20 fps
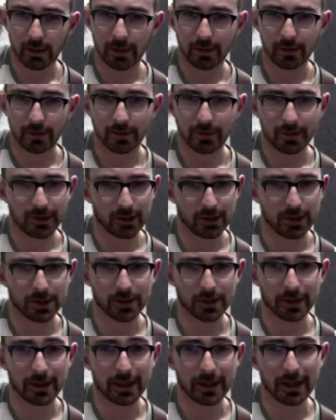Use your
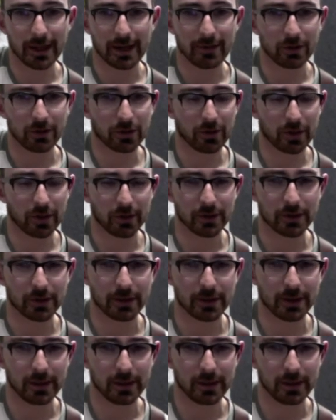ear, have a look at what I'm doing.